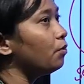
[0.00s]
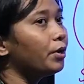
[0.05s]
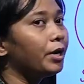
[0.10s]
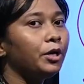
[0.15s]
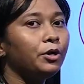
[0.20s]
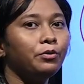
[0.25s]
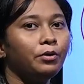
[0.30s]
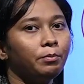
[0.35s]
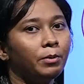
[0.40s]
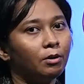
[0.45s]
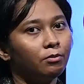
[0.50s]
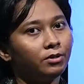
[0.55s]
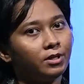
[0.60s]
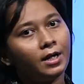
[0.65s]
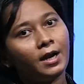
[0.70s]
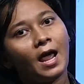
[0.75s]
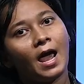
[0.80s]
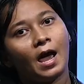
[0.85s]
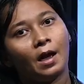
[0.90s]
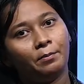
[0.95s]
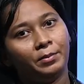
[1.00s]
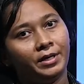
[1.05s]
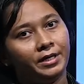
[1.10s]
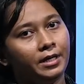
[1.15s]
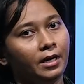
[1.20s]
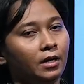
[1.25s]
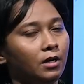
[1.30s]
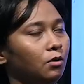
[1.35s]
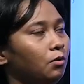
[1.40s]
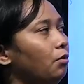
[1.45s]
into about their
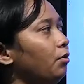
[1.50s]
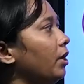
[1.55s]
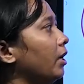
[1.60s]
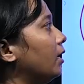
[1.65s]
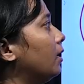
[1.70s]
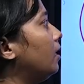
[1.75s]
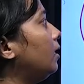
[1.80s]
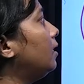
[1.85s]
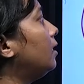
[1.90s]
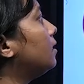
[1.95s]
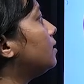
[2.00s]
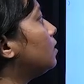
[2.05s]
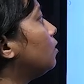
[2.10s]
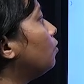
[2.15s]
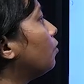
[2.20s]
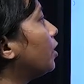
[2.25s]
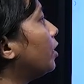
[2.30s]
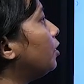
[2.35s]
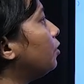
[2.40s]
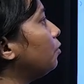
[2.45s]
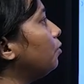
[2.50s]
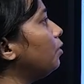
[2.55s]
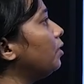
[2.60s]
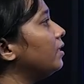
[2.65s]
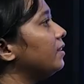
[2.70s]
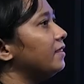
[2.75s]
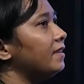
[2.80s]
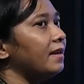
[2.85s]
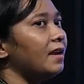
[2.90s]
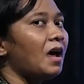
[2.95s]
habitat, okay. Let's look into
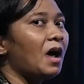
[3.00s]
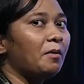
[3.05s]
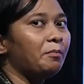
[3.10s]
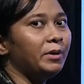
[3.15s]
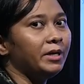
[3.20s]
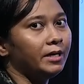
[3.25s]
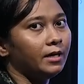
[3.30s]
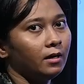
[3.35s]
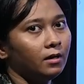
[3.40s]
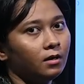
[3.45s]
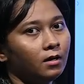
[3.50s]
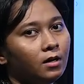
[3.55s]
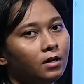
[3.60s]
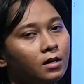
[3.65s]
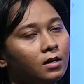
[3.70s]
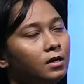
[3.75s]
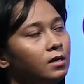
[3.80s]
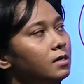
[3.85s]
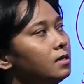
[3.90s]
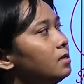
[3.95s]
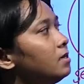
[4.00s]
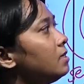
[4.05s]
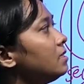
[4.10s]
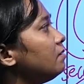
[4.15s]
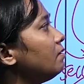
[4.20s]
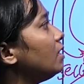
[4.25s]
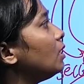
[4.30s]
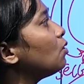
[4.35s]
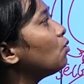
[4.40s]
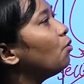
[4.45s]
their habitat.
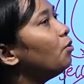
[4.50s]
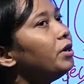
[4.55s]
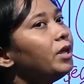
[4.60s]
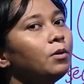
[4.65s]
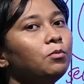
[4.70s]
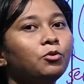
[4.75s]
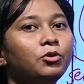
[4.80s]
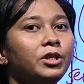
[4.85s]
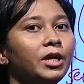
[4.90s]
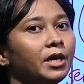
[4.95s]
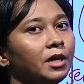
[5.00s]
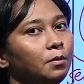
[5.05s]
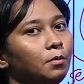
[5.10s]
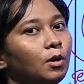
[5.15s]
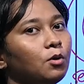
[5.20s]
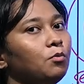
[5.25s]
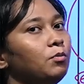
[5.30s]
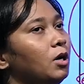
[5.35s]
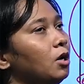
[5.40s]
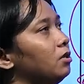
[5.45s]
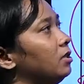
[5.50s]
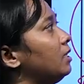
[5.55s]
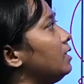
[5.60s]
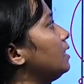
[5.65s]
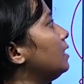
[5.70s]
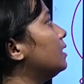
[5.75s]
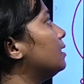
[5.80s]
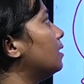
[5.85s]
So mane kodi humko dekhiba ko milanti,